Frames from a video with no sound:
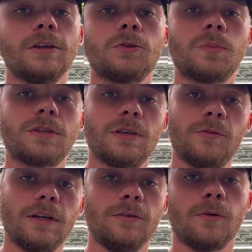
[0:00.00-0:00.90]

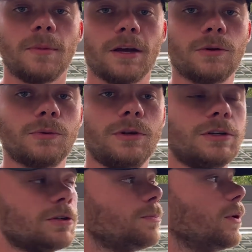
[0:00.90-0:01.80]
specifically for
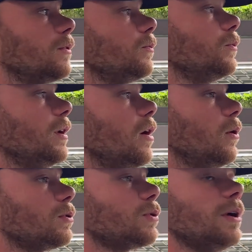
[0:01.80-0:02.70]
microgreens, but we are
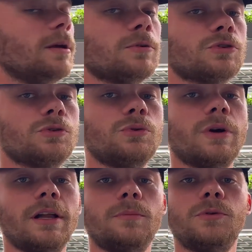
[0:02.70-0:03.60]
also able to
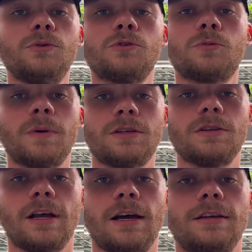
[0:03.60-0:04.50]
help you
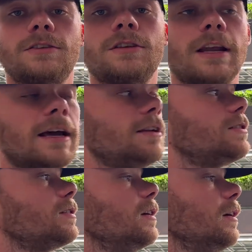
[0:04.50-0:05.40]
specialize the
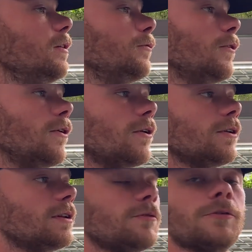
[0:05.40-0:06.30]
lights
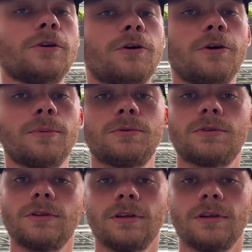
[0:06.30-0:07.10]
for different herbs,